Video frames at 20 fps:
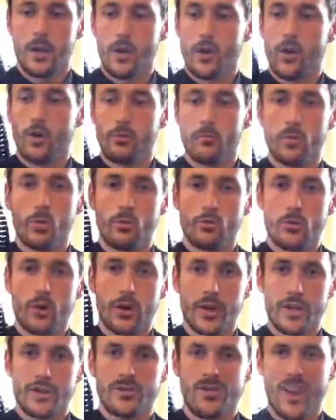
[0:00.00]
on more
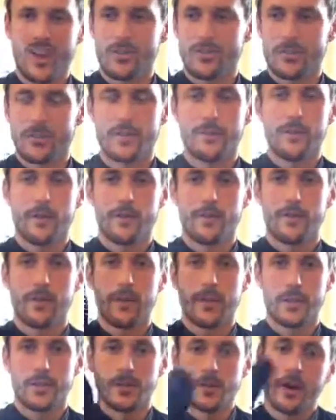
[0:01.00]
rocky trails, and if I
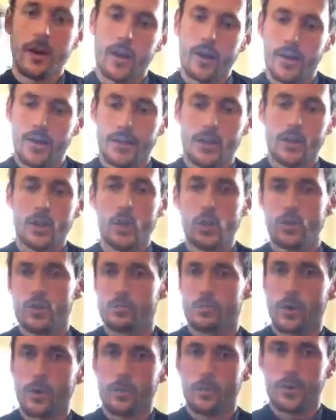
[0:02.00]
find that I lose
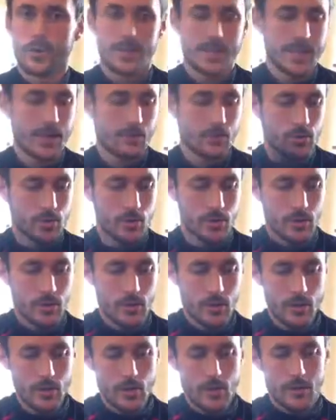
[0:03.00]
proprioception,
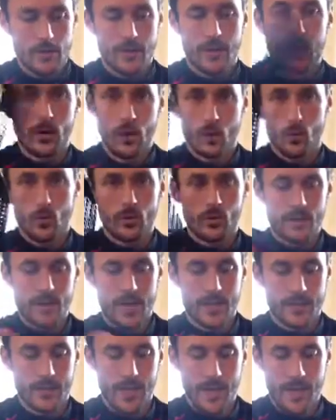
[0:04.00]
then I will
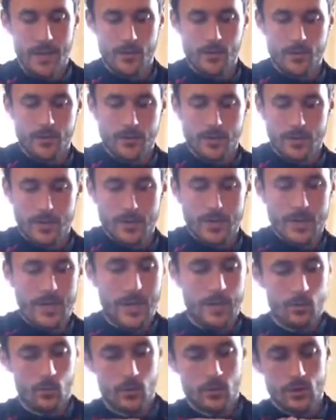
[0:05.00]
take that out
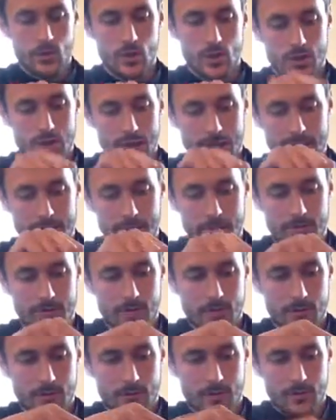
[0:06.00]
and we'll just have,
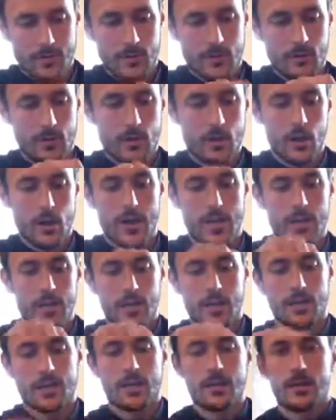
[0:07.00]
like
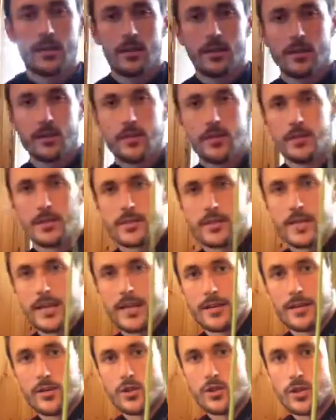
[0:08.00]
your
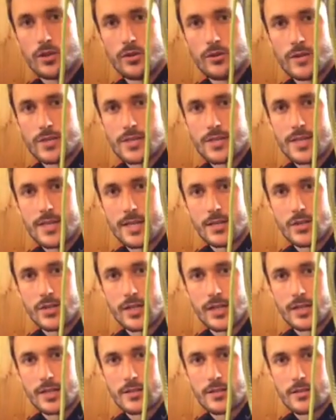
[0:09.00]
standard shoe, the
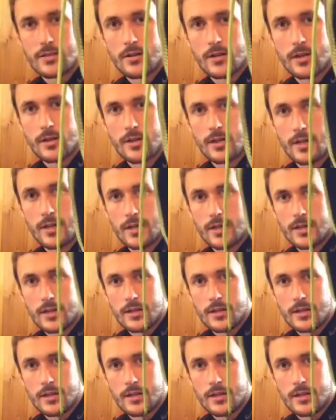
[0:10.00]
stitching inside there.